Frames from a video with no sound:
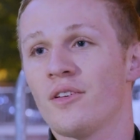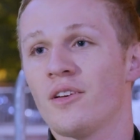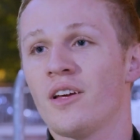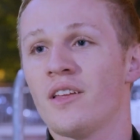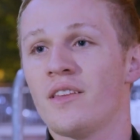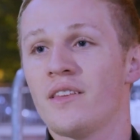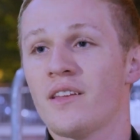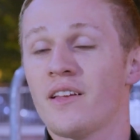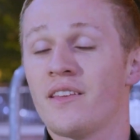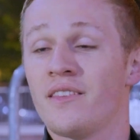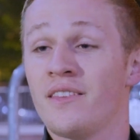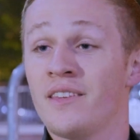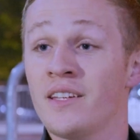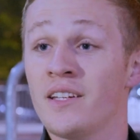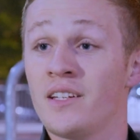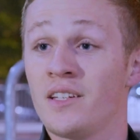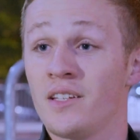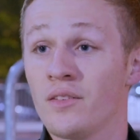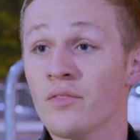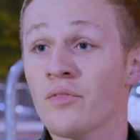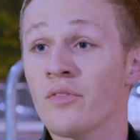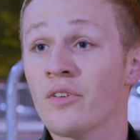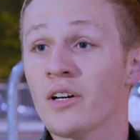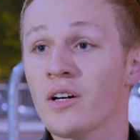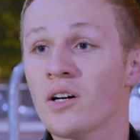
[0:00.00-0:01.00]
and then
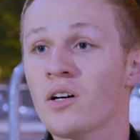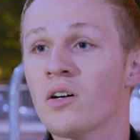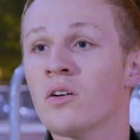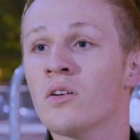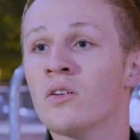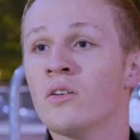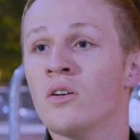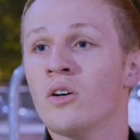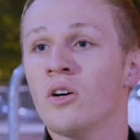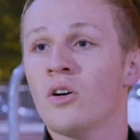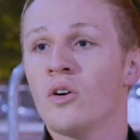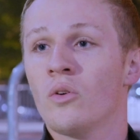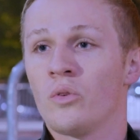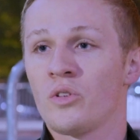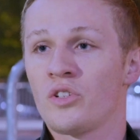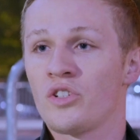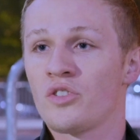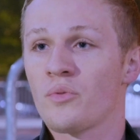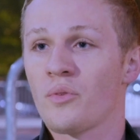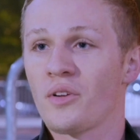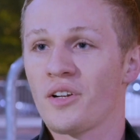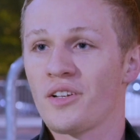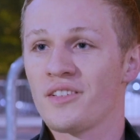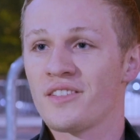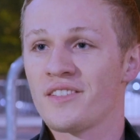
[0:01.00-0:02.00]
Nittanyville, which
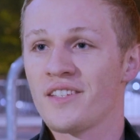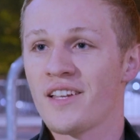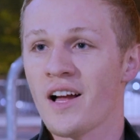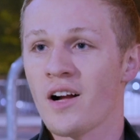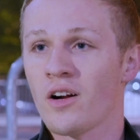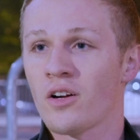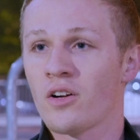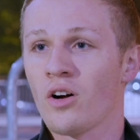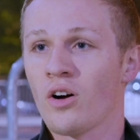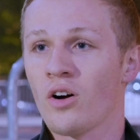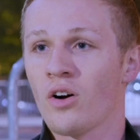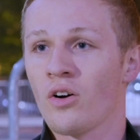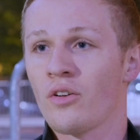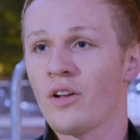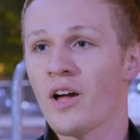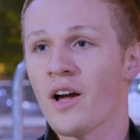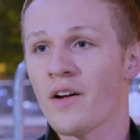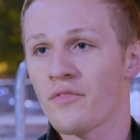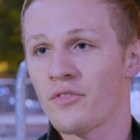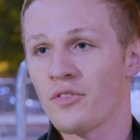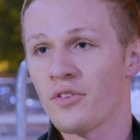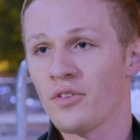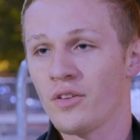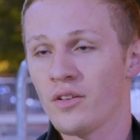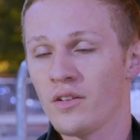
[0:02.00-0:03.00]
is what it is now called
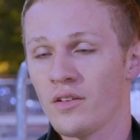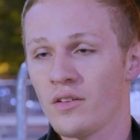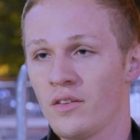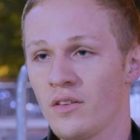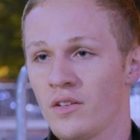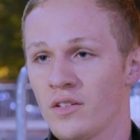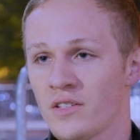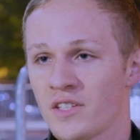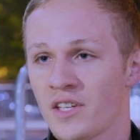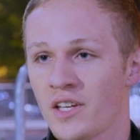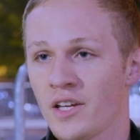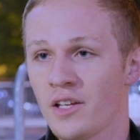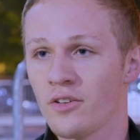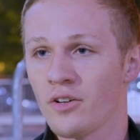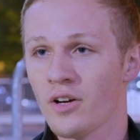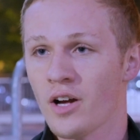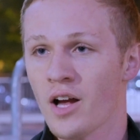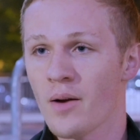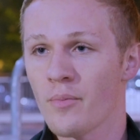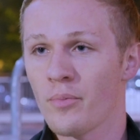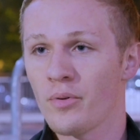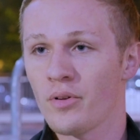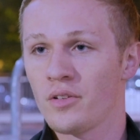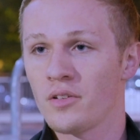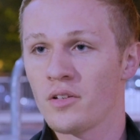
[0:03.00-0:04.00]
after the scandal
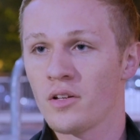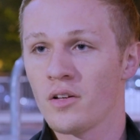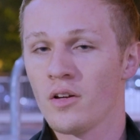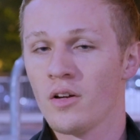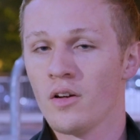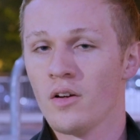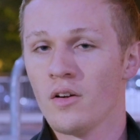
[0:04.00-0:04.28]
happened,